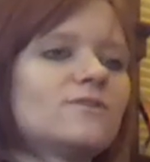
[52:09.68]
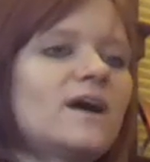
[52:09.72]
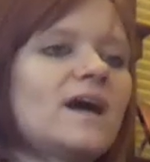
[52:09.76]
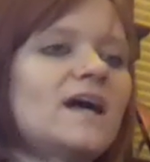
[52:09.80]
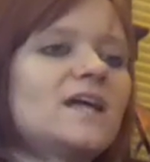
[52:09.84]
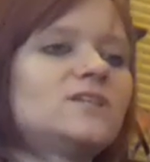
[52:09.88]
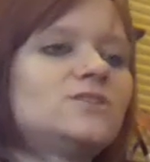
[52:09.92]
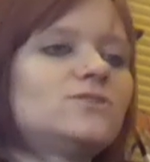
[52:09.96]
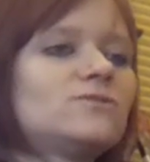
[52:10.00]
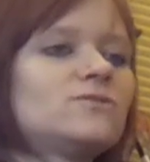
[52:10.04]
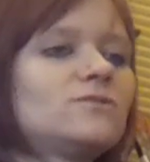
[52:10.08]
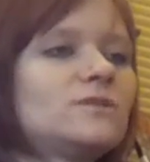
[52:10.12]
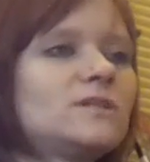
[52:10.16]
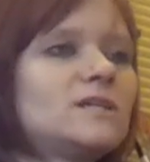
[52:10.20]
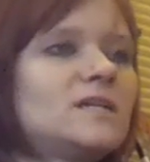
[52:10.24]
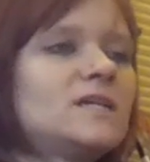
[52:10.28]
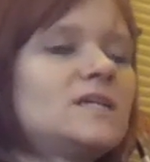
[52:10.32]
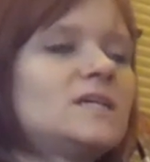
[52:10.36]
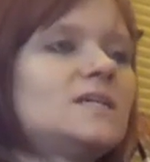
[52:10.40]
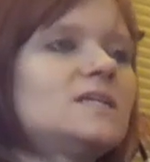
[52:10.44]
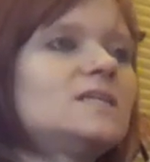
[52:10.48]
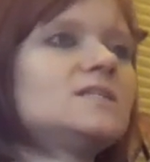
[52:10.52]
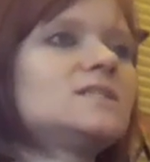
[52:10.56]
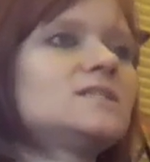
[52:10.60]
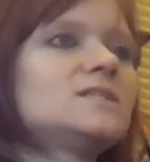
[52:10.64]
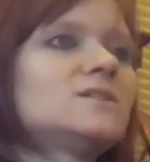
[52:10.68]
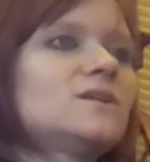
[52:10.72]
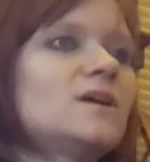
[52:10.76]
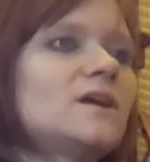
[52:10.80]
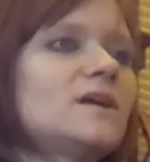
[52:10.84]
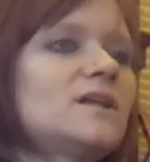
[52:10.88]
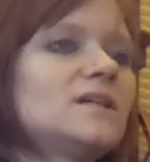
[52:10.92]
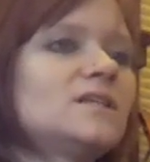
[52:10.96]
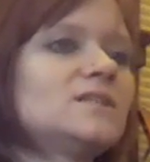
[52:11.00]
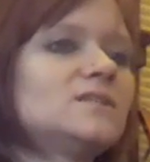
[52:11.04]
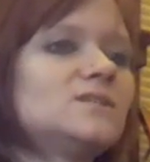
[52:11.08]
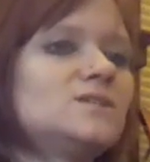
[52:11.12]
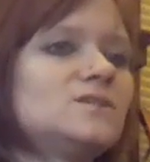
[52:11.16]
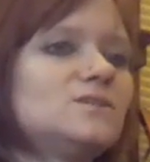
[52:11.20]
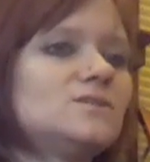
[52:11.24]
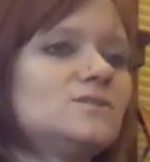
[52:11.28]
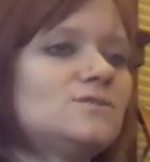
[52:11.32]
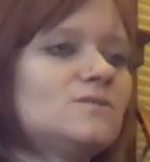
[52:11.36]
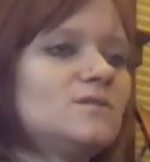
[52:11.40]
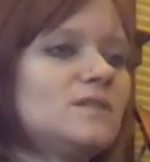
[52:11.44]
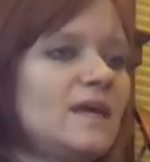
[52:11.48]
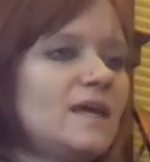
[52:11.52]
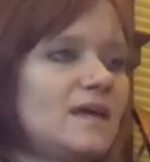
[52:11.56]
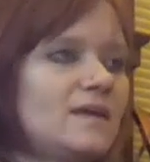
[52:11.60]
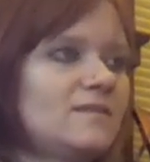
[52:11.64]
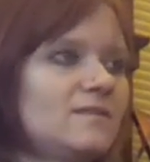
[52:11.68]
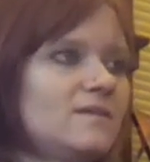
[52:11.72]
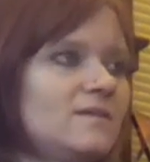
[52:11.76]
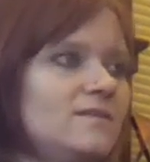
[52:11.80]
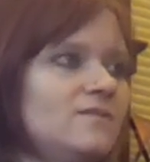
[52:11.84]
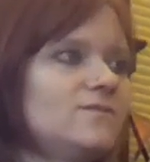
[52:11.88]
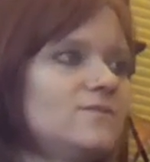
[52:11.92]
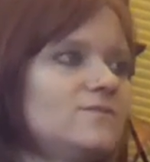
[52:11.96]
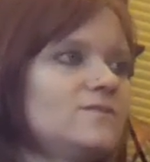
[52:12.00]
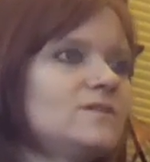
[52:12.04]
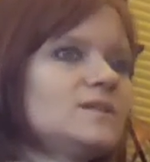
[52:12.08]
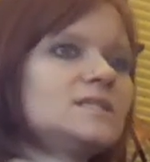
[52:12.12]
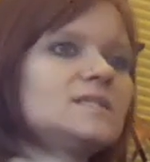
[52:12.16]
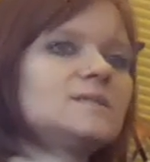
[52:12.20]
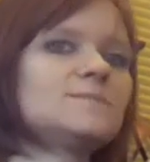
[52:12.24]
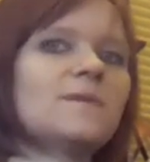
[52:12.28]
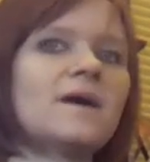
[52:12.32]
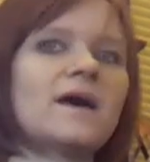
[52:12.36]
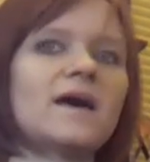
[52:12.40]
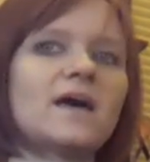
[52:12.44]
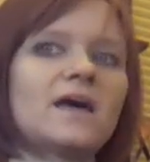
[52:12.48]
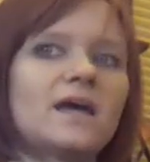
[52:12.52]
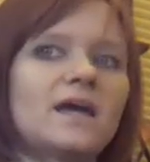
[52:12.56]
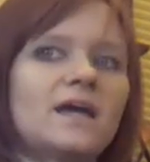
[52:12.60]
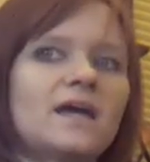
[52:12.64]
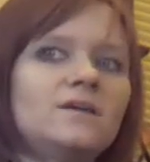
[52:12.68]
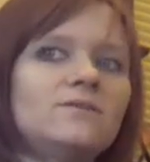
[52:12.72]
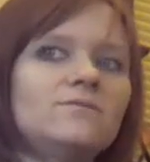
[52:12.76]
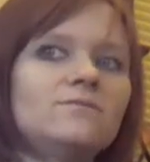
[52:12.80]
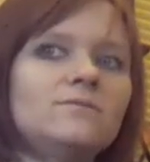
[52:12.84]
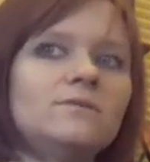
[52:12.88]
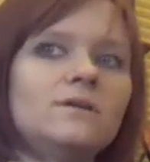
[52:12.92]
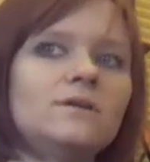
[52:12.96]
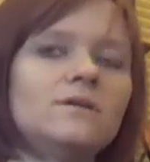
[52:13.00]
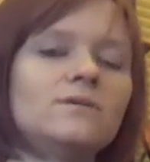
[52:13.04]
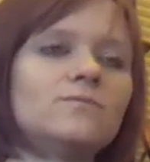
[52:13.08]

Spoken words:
Gradually starting to lengthen through the spine.